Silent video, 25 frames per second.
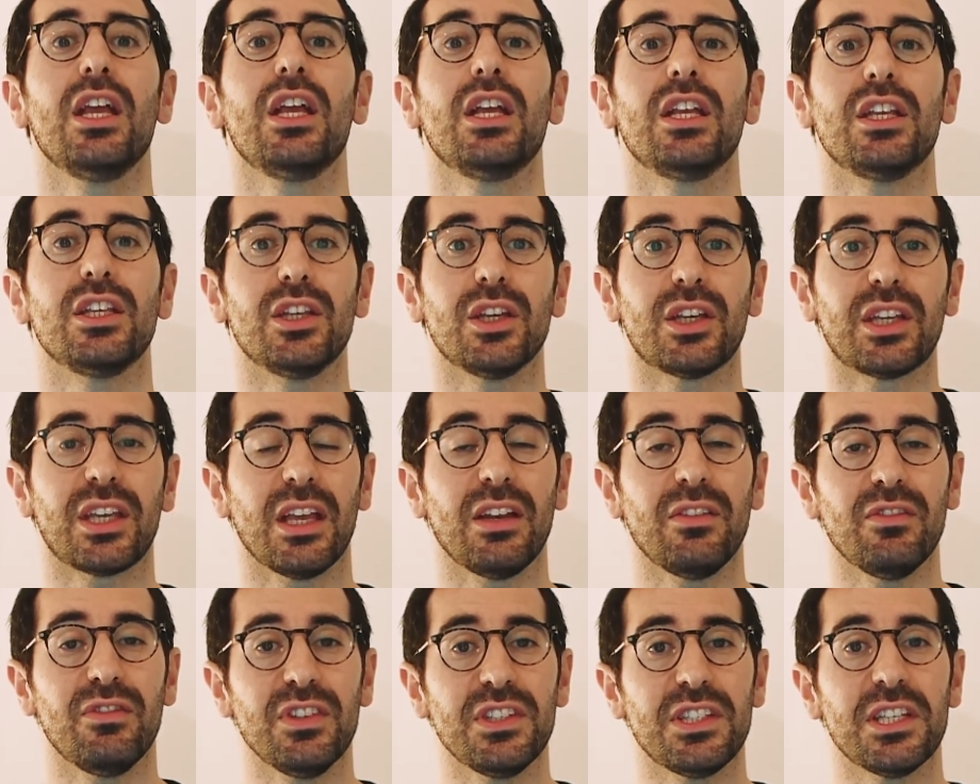you can
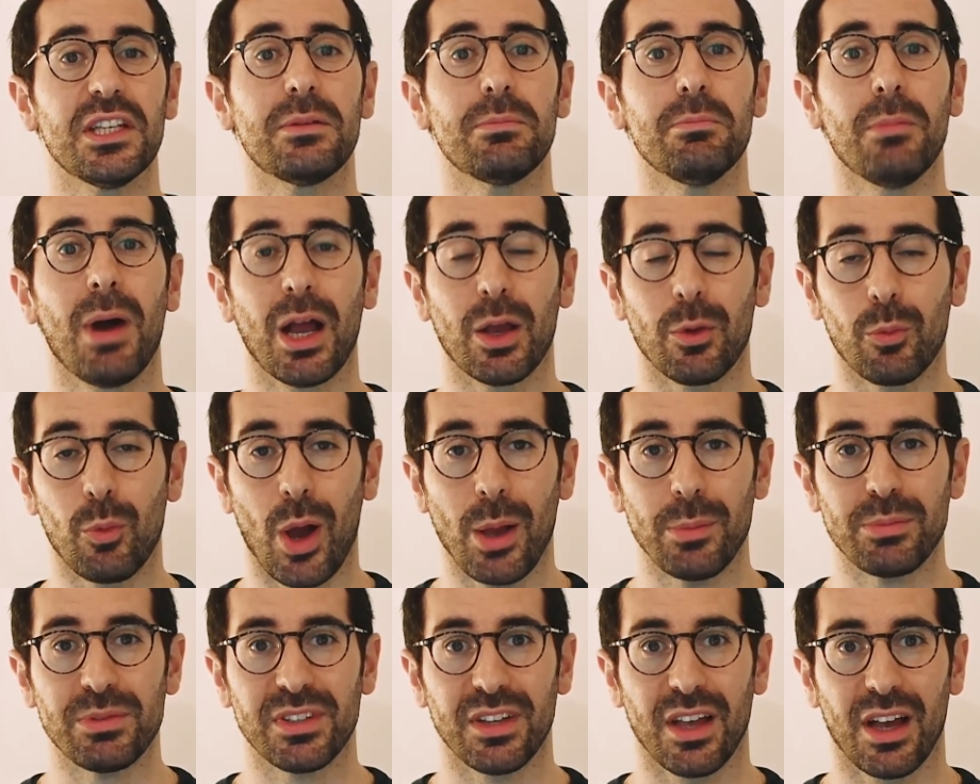visit my
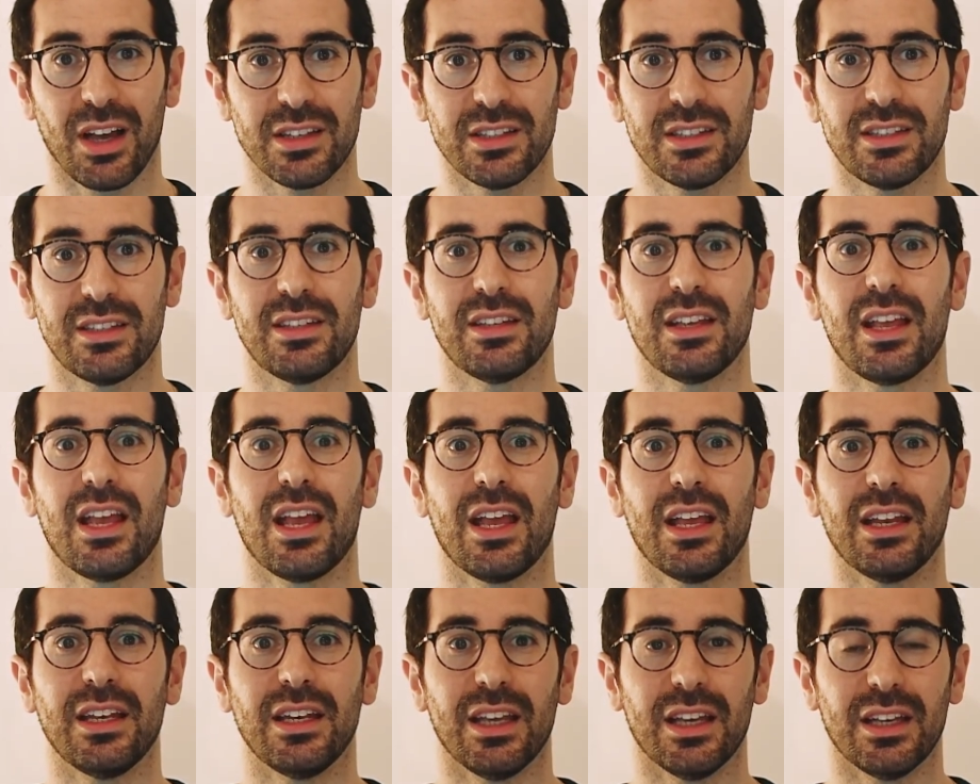website
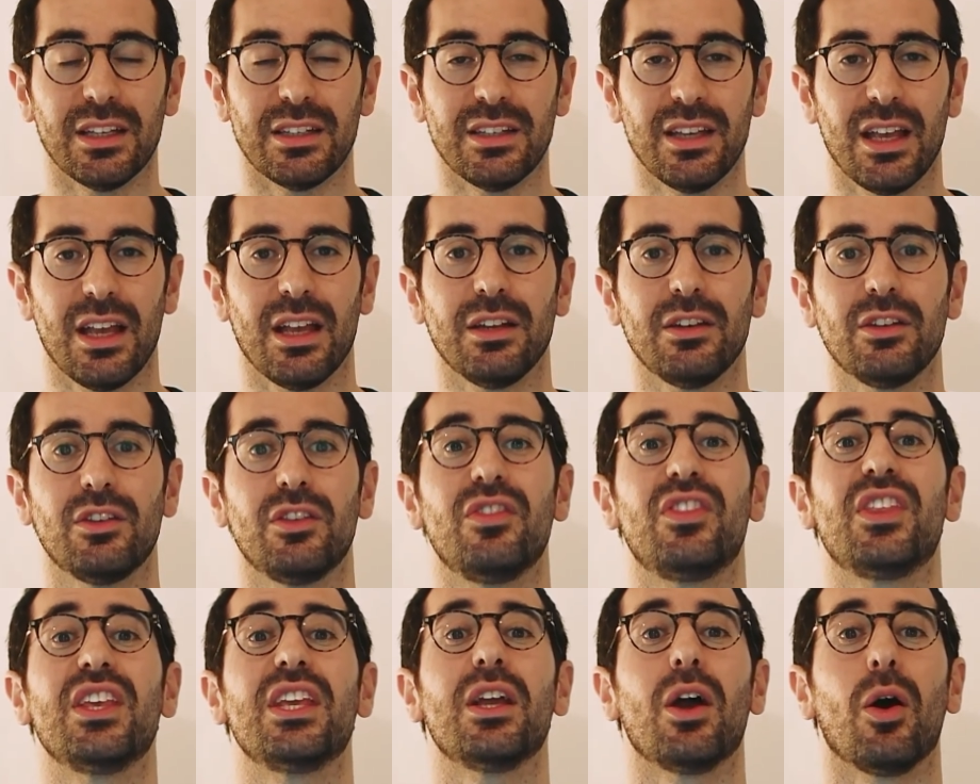and attend
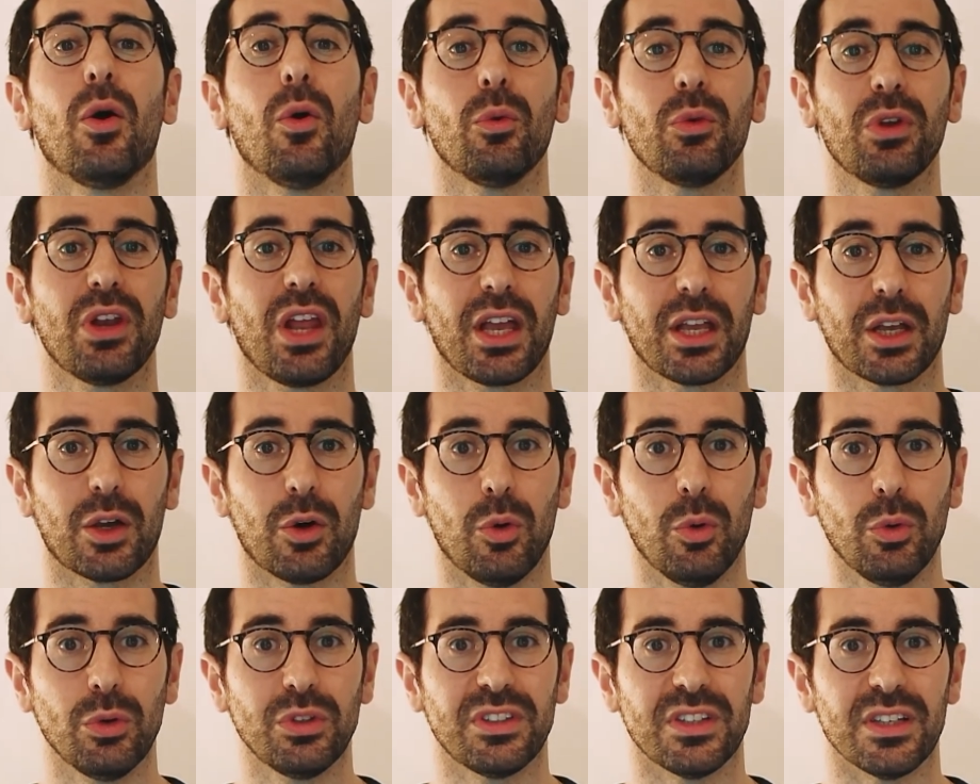the online
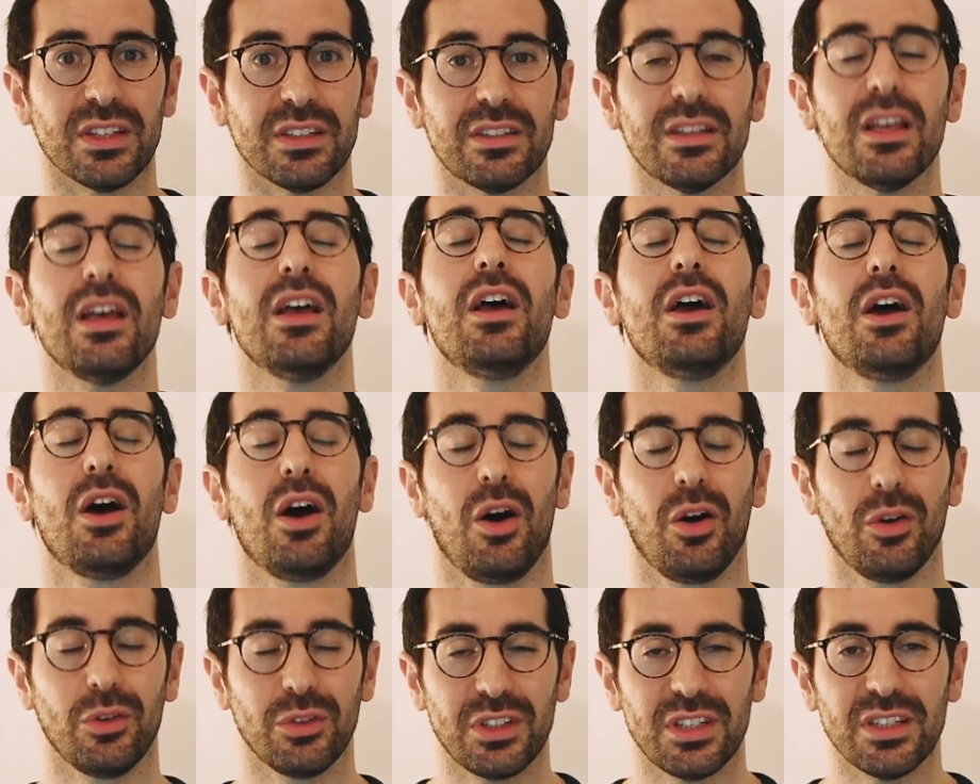courses
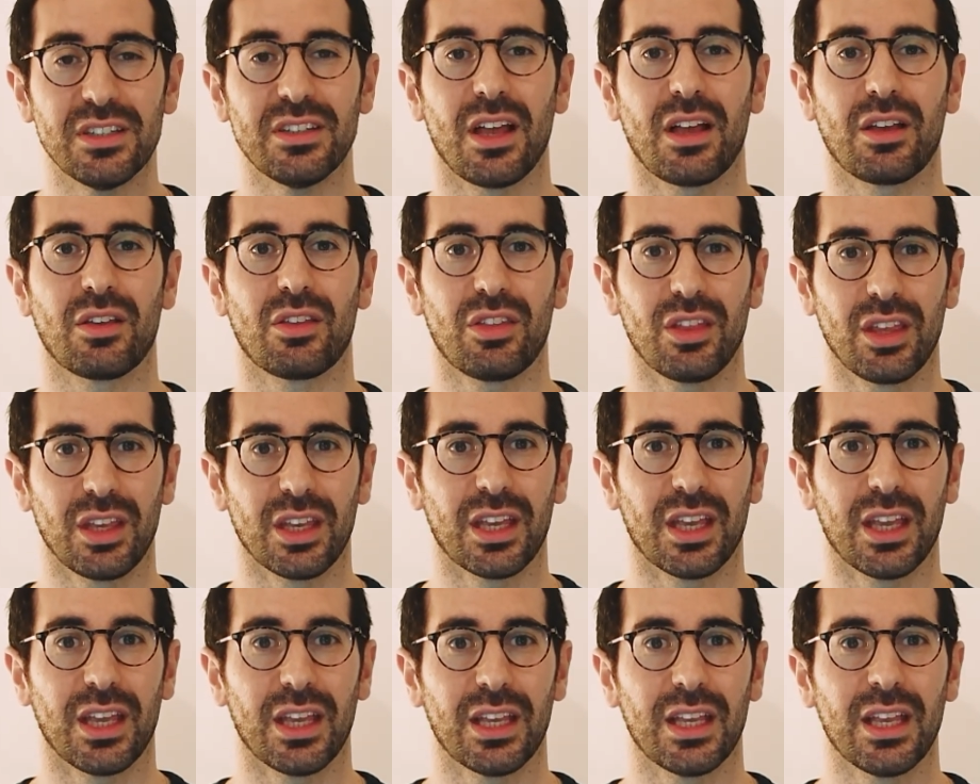on design
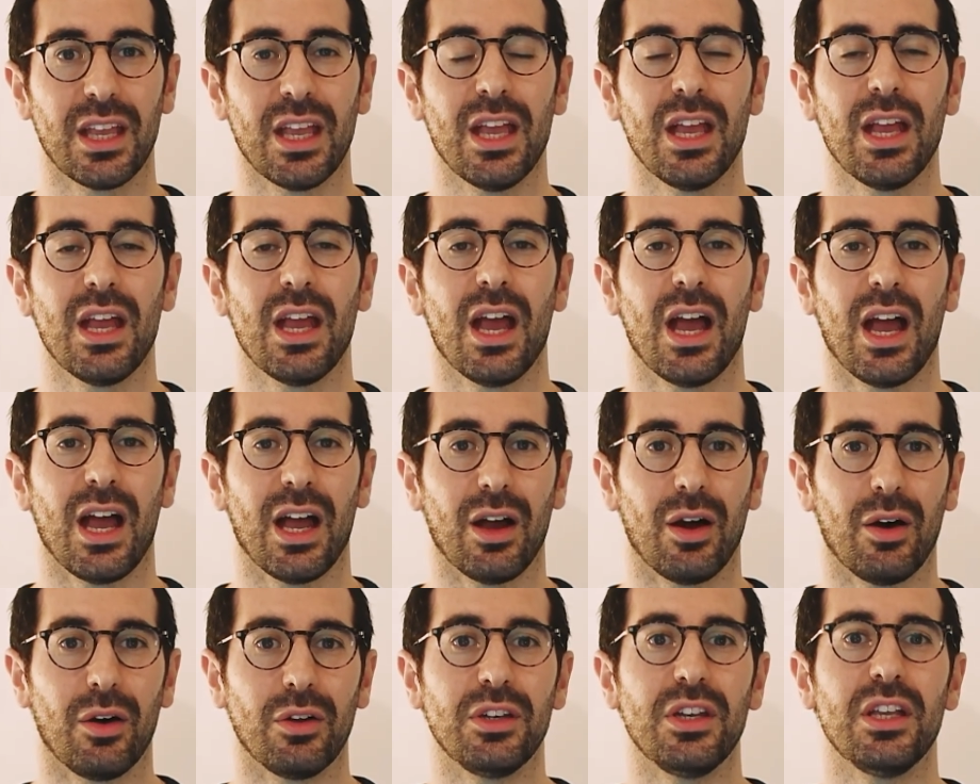thinking
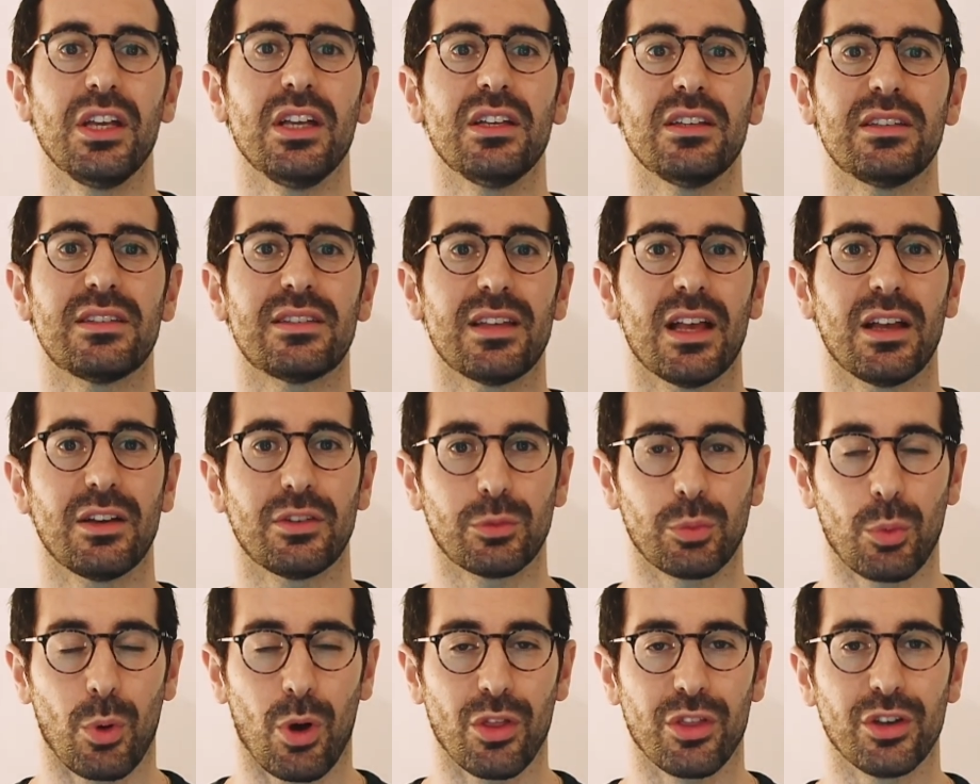on
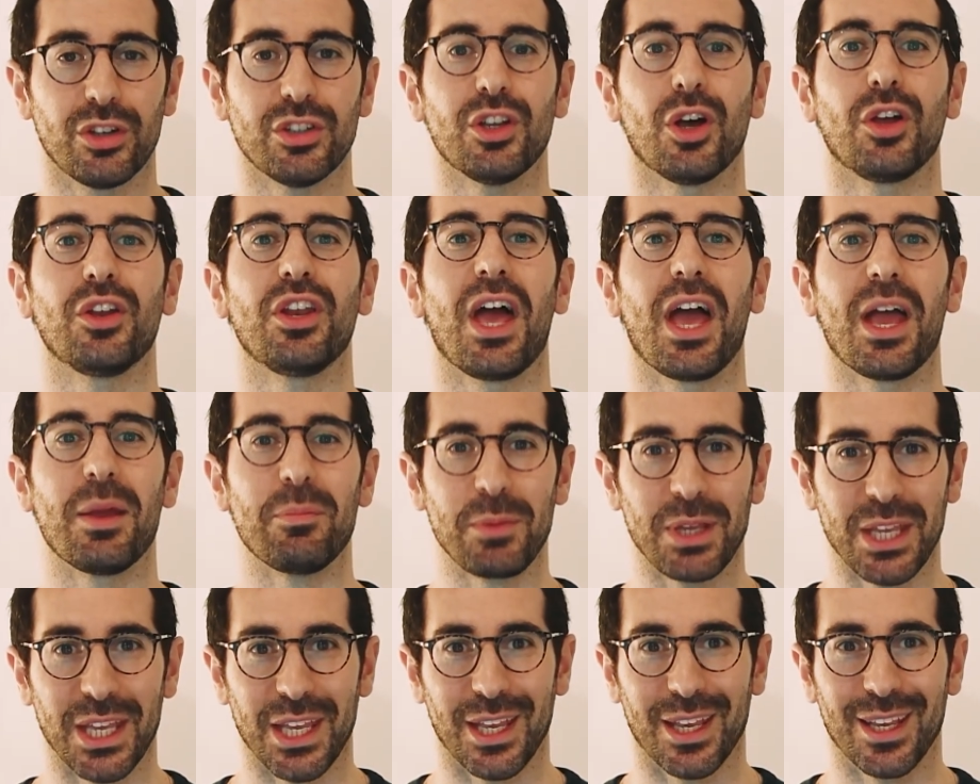
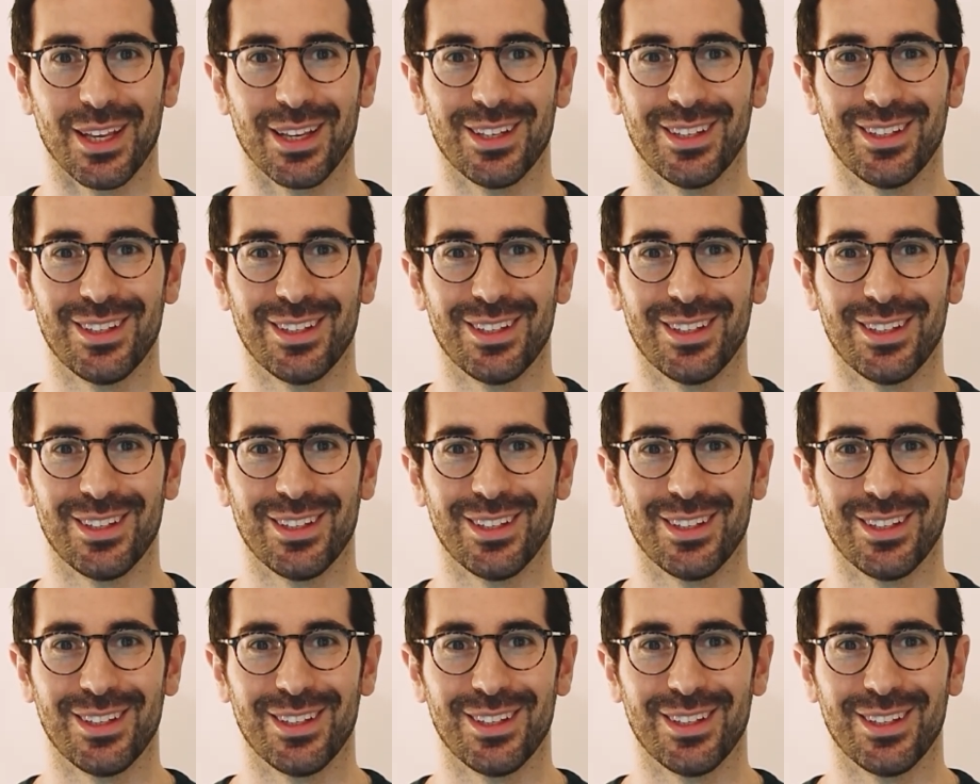stairsworth.me.